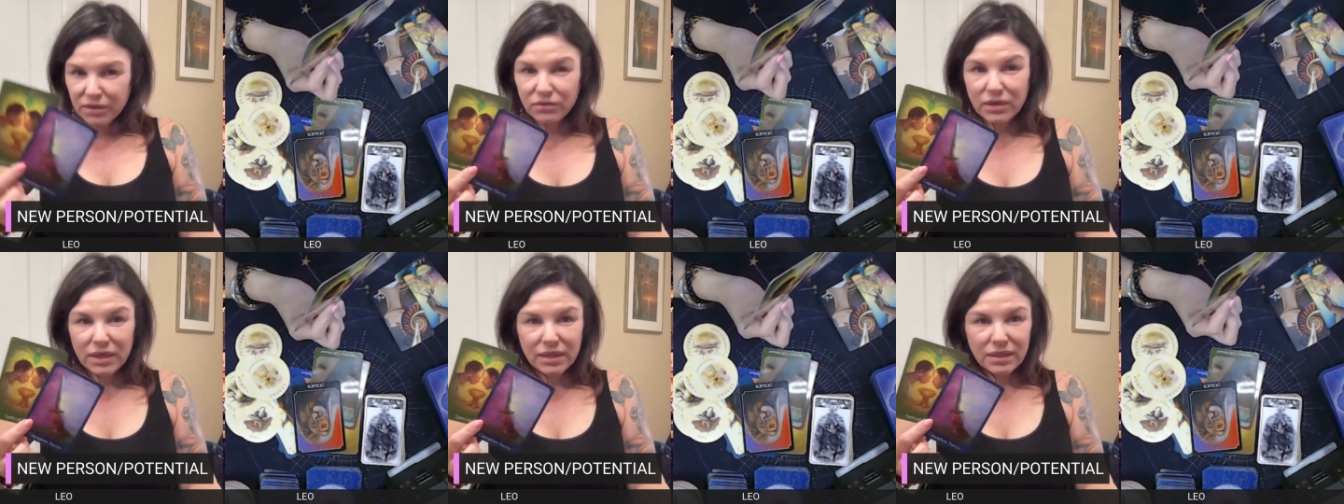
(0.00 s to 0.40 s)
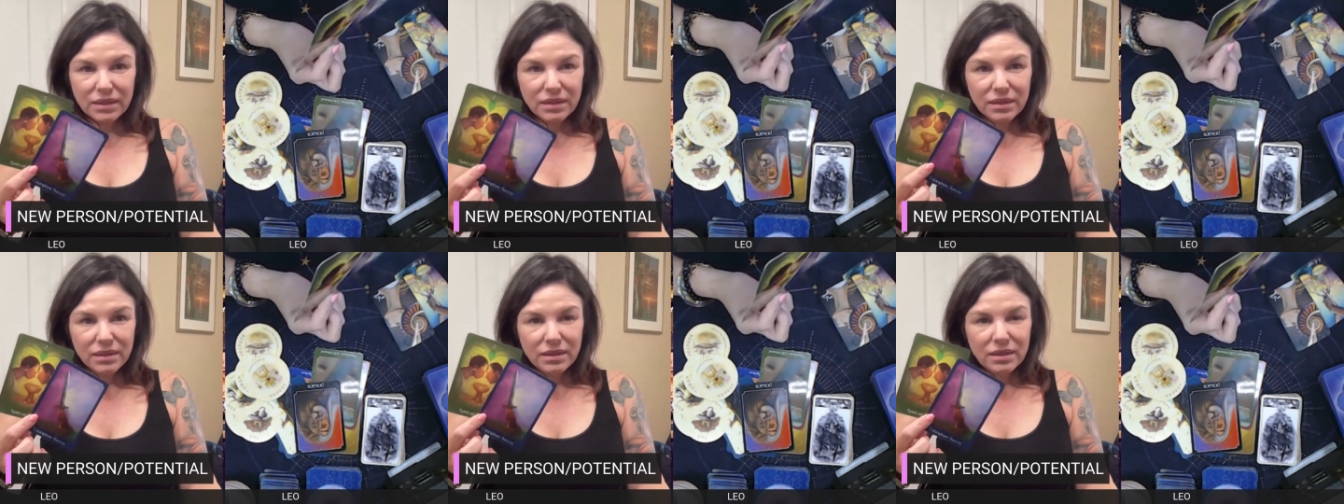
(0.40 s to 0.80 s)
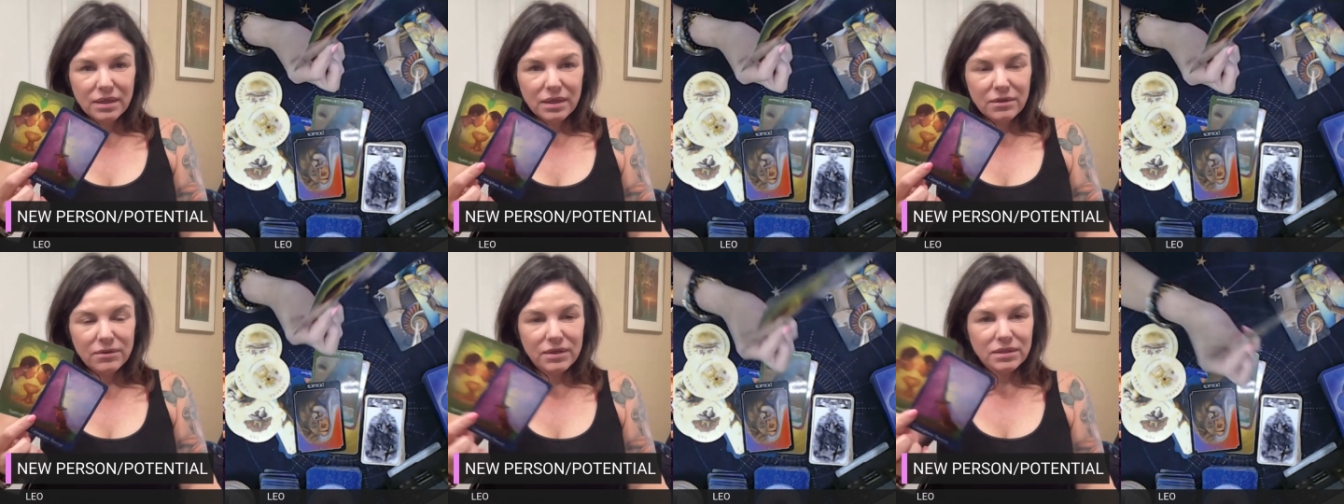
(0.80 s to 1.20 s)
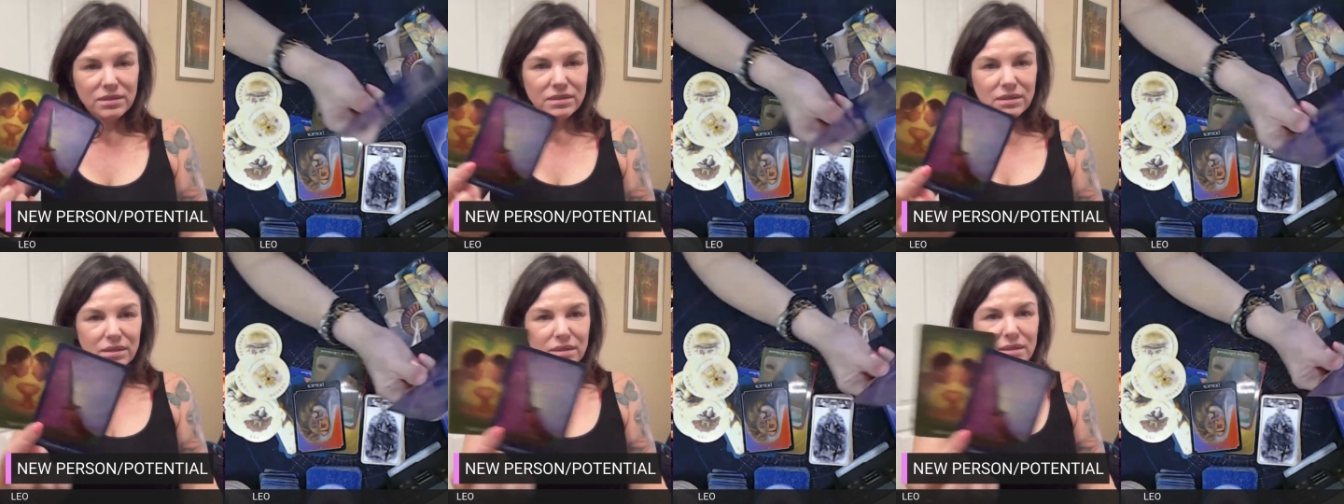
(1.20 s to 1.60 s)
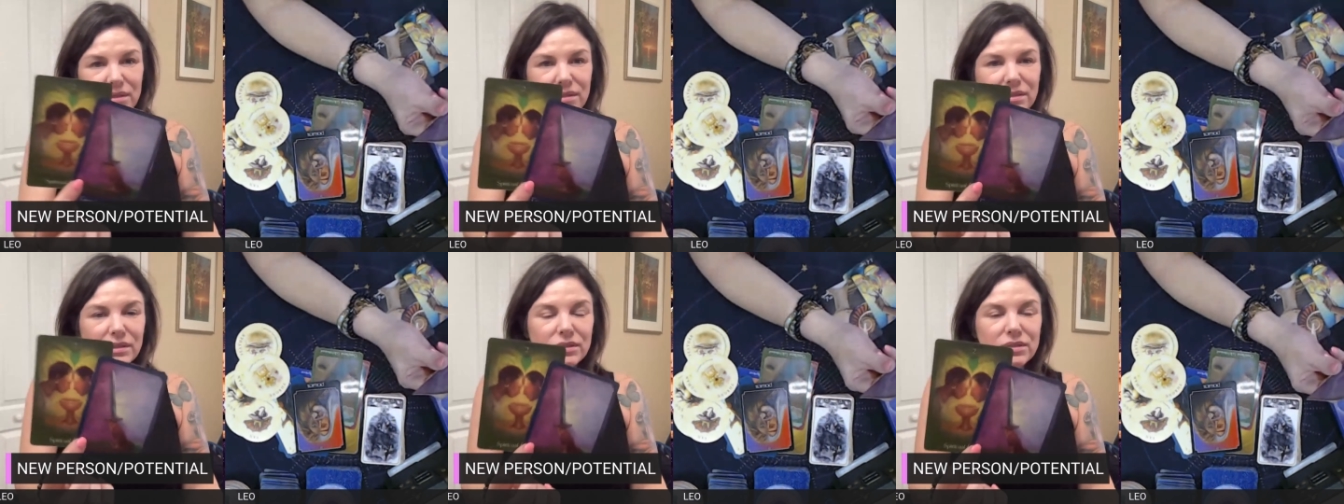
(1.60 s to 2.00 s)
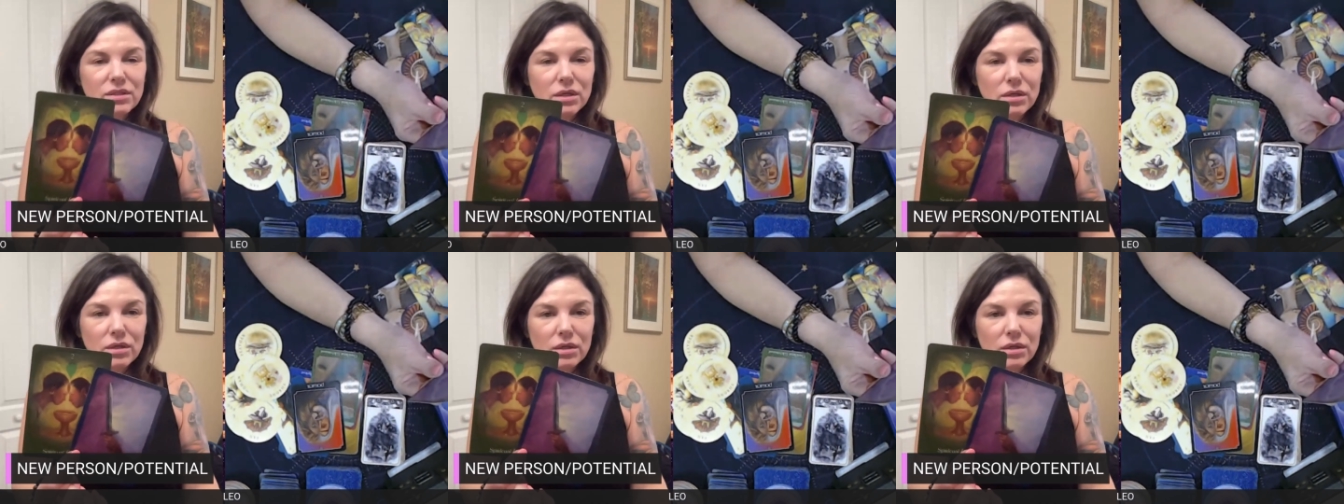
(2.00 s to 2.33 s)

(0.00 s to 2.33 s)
right this is